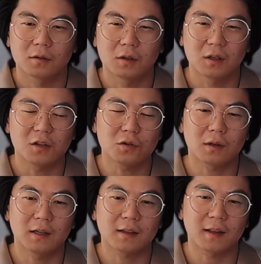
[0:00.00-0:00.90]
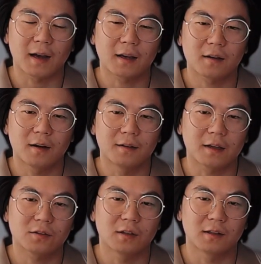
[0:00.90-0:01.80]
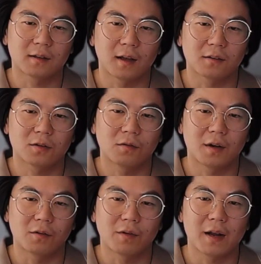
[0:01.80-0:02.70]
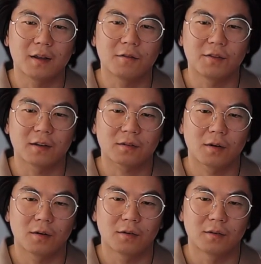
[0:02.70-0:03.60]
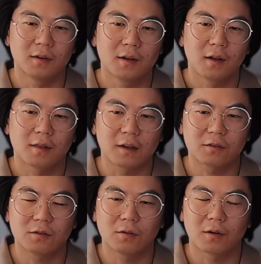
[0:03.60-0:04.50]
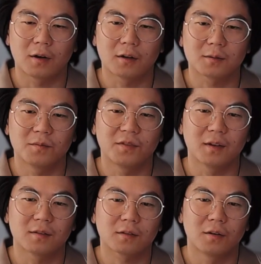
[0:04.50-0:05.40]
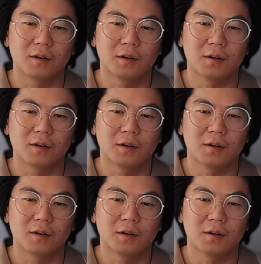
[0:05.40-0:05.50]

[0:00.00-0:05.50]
You can also click the icon next to the test to run it right in VS Code, thanks to our awesome VS Code